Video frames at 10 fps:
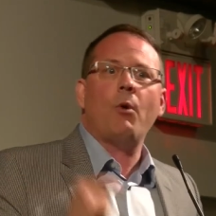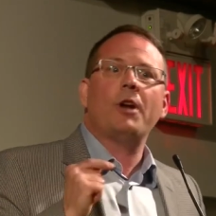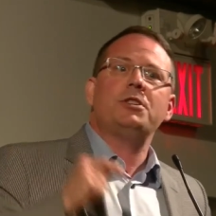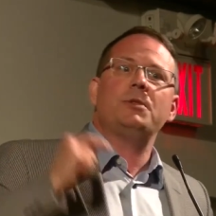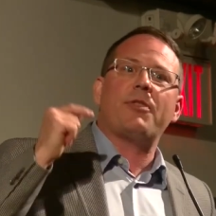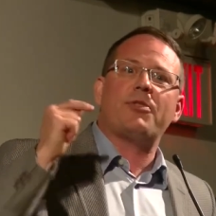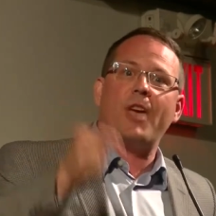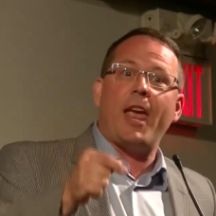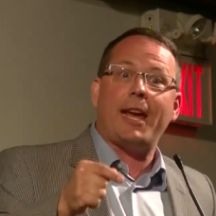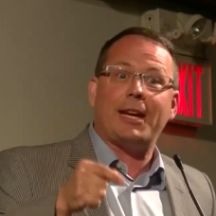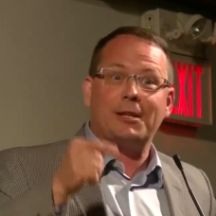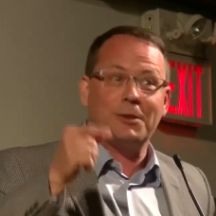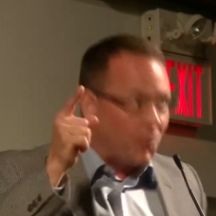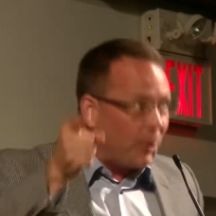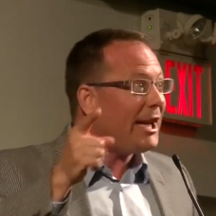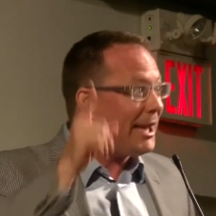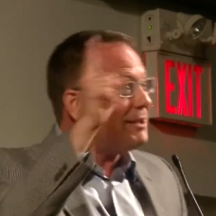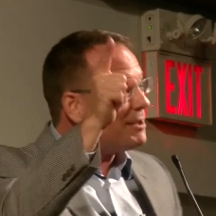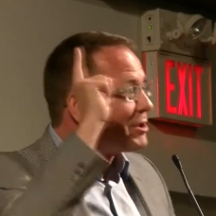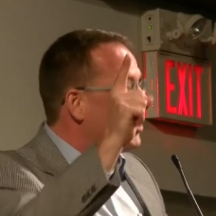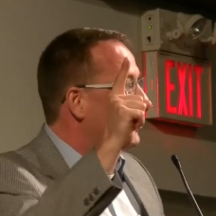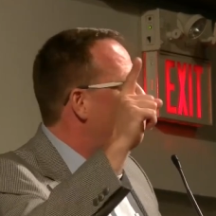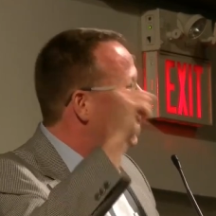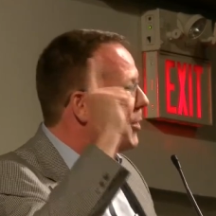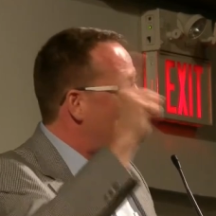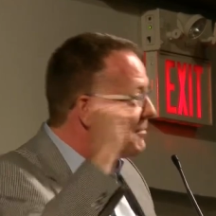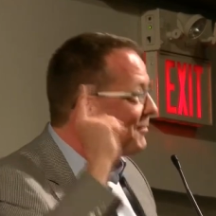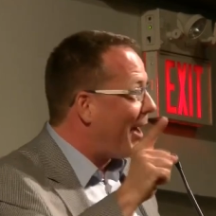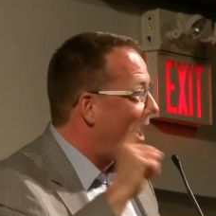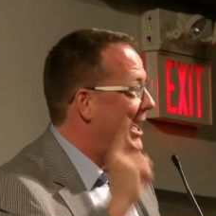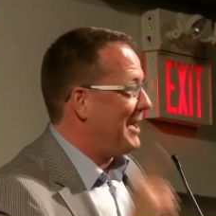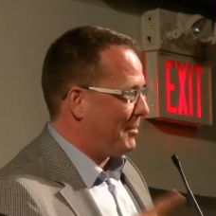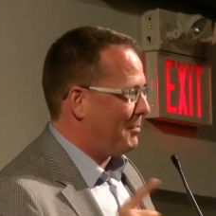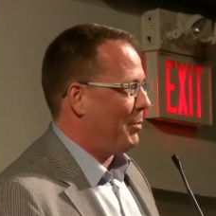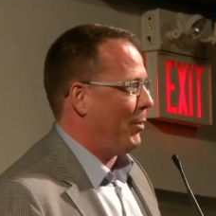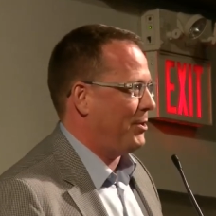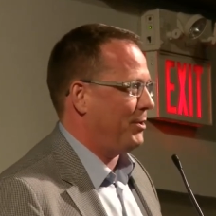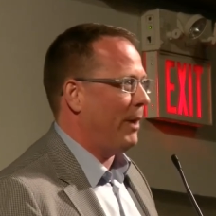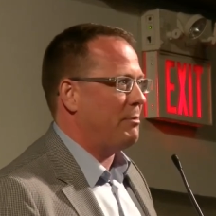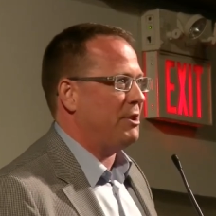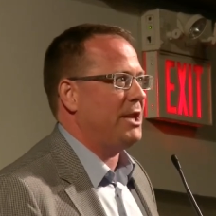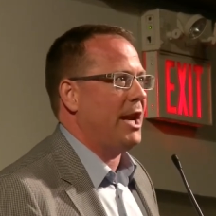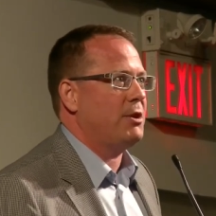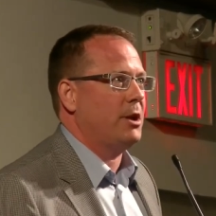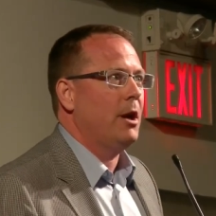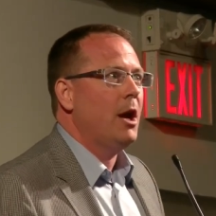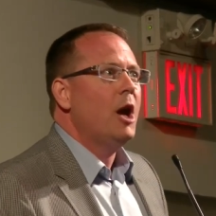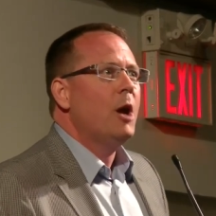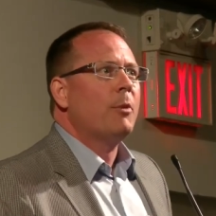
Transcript: I want you to thank Greens, too, who have been fighting for proportional representation.